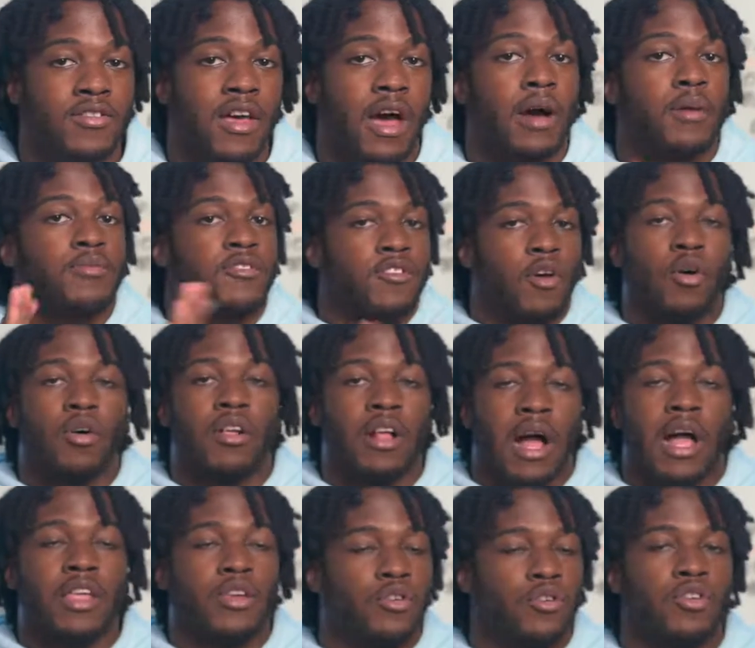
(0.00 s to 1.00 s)
I'm so
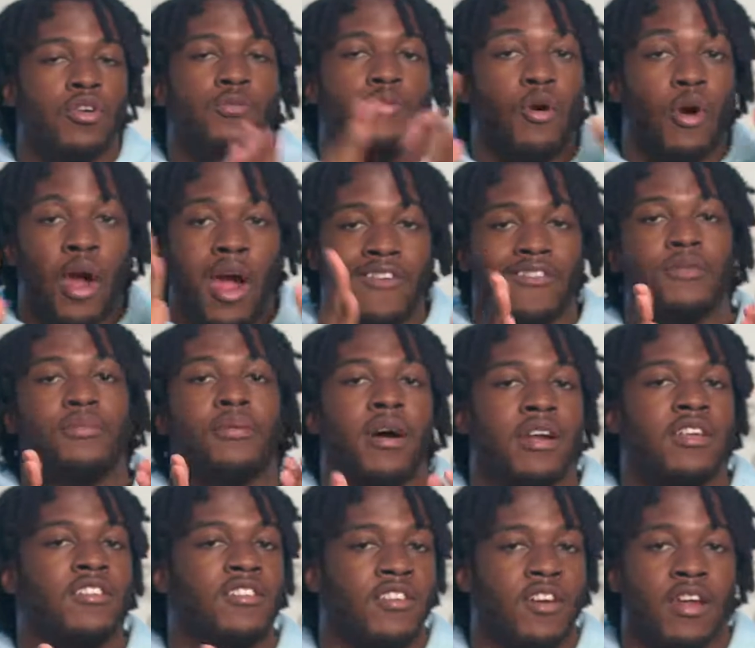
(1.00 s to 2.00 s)
glad you do, bro.
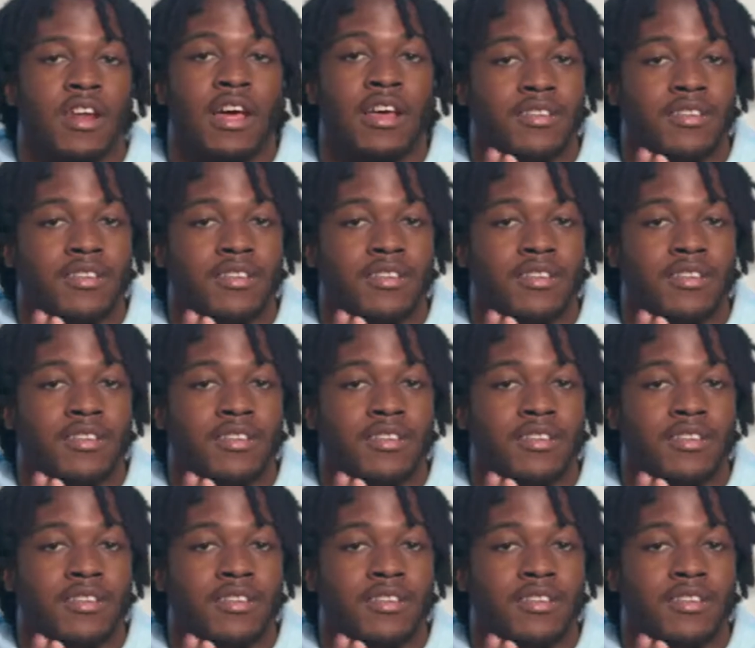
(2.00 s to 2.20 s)
Everybody should. Like,